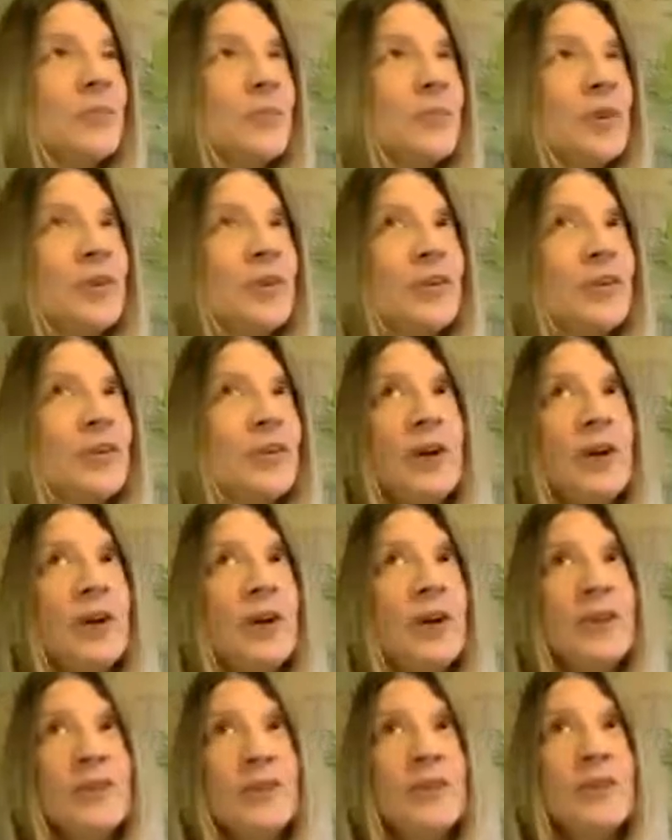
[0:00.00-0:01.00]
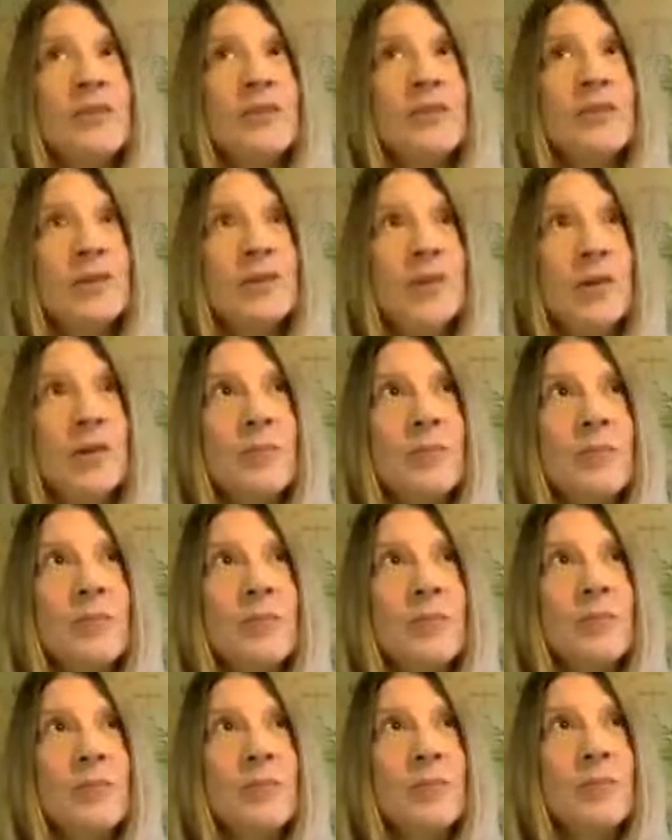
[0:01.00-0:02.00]
because I'd worked with the shop
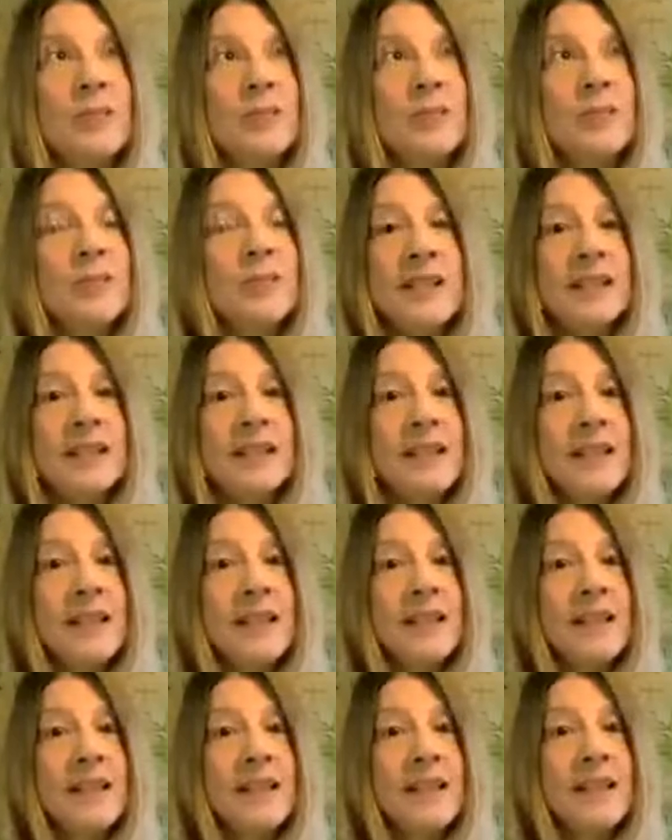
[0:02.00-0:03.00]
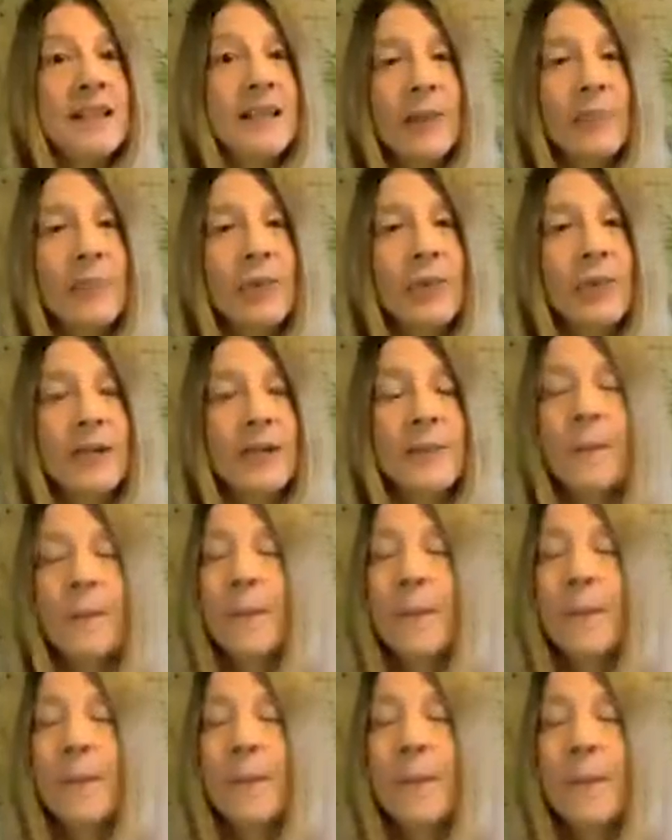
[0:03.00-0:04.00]
for at least a year by that point,
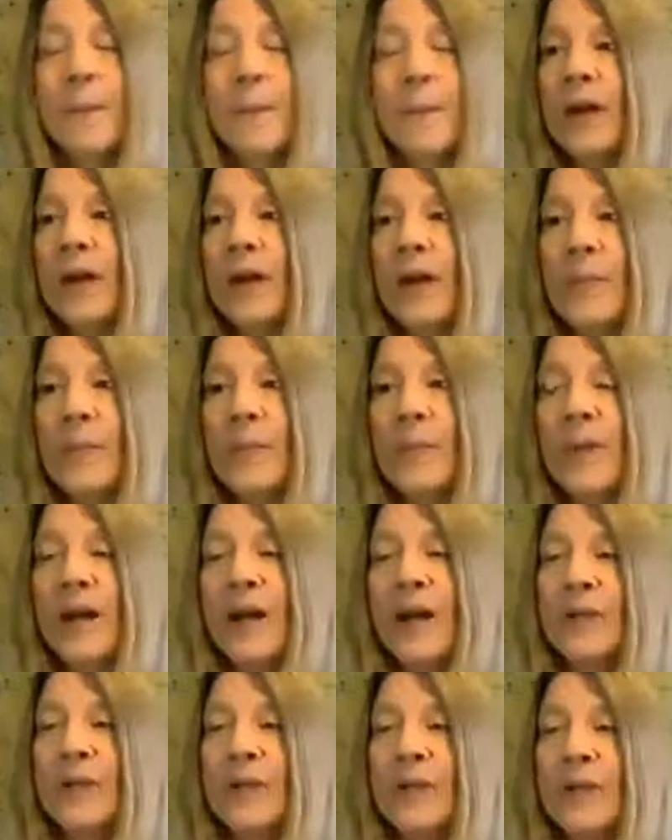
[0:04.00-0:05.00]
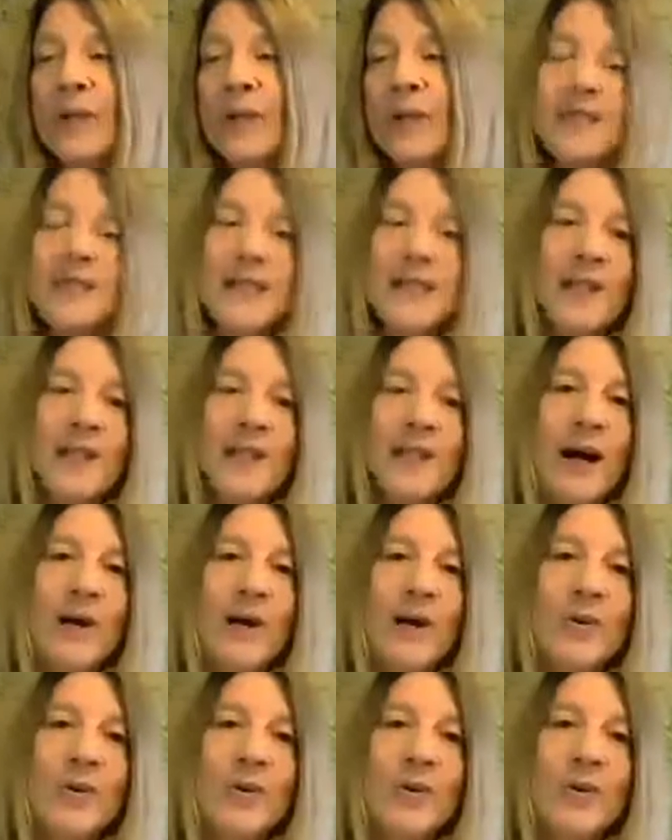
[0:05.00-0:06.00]
I had quite a good idea
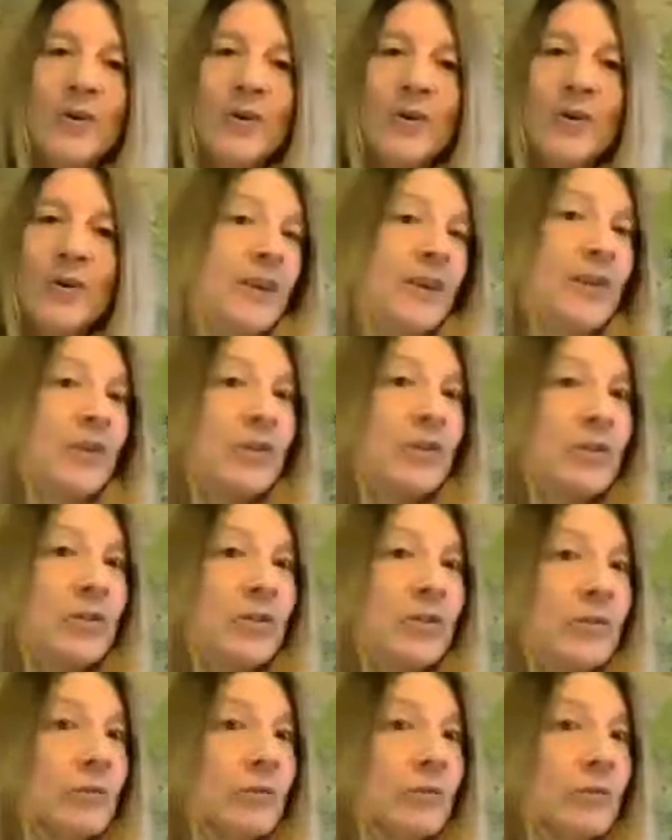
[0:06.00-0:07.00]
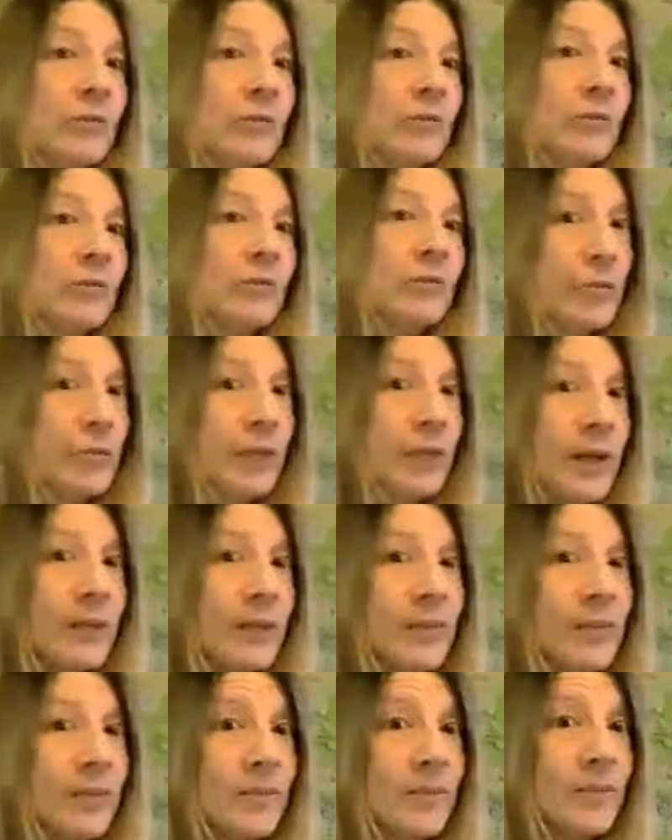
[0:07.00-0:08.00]
about the kind of things that sold
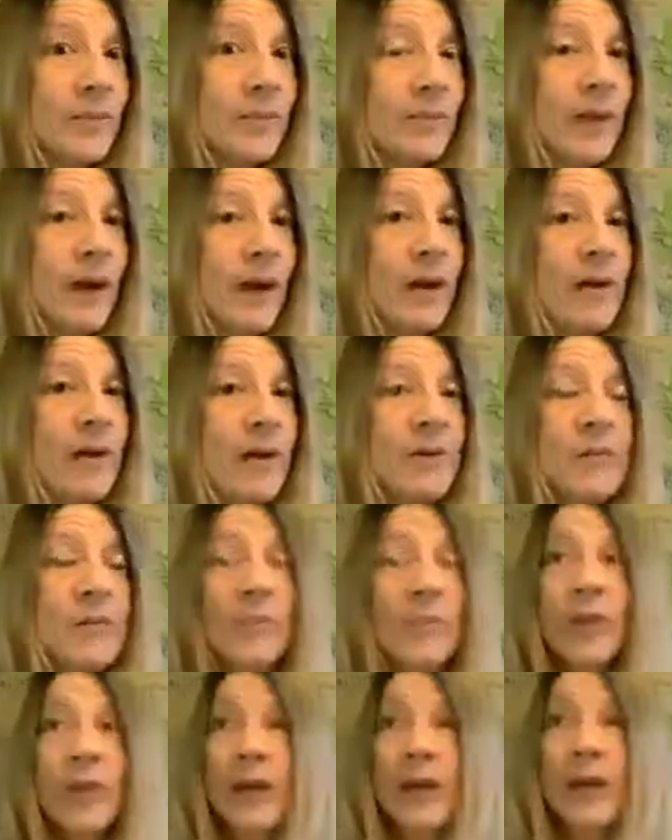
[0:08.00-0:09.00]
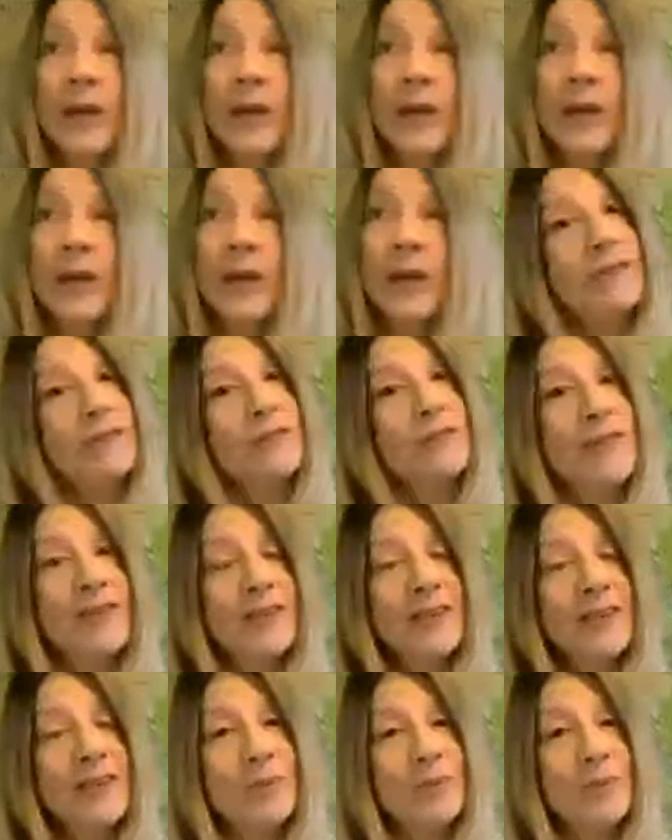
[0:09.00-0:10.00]
well, the kind of content that
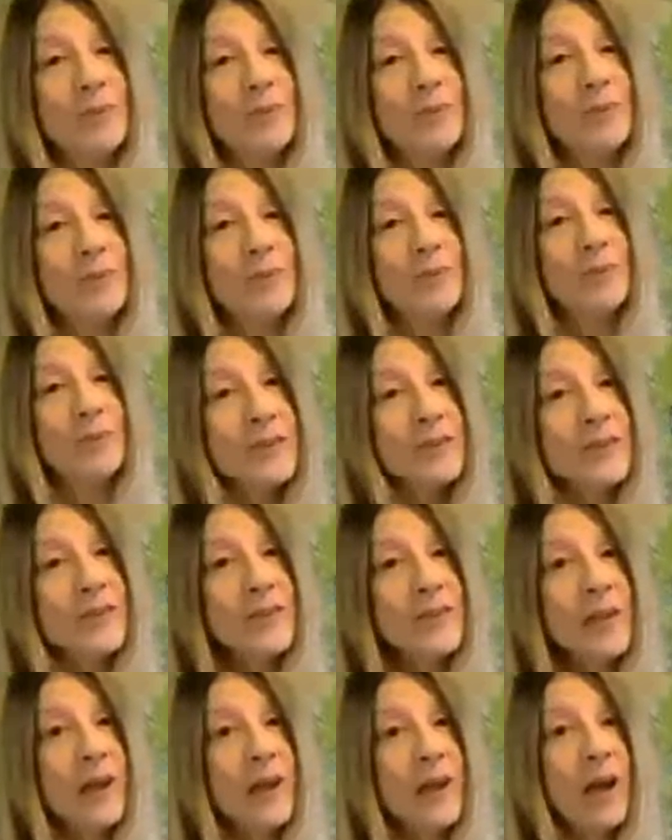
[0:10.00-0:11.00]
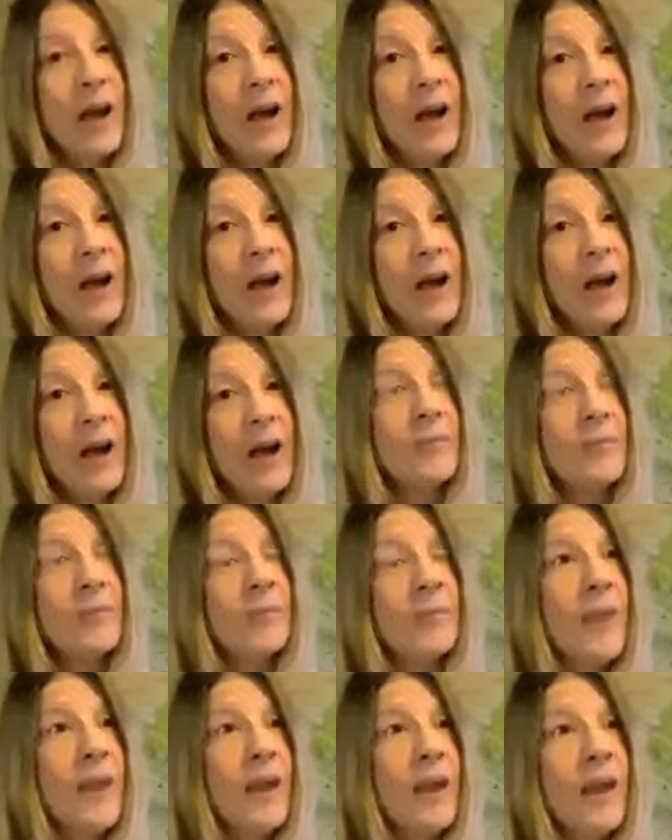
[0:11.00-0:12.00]
resonated with the customers.
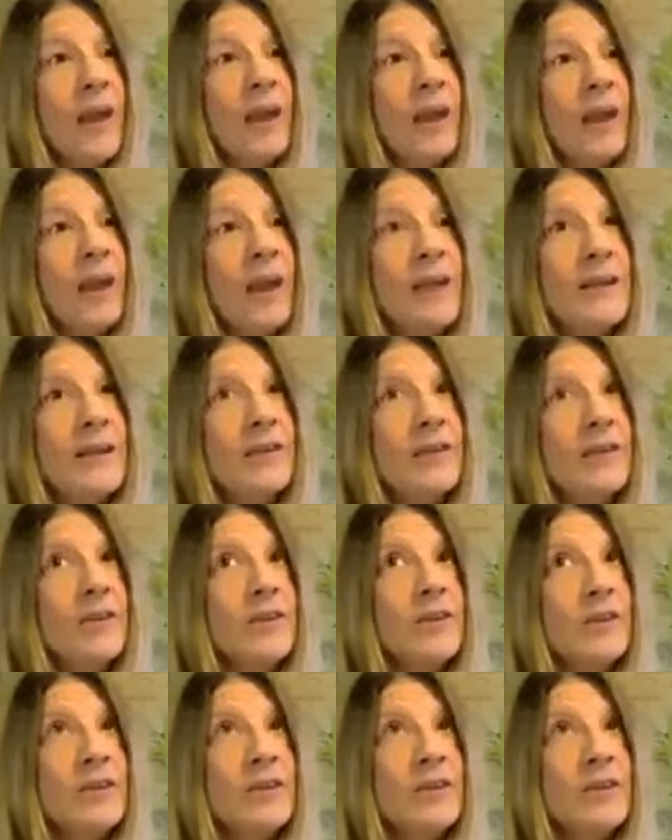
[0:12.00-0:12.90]
And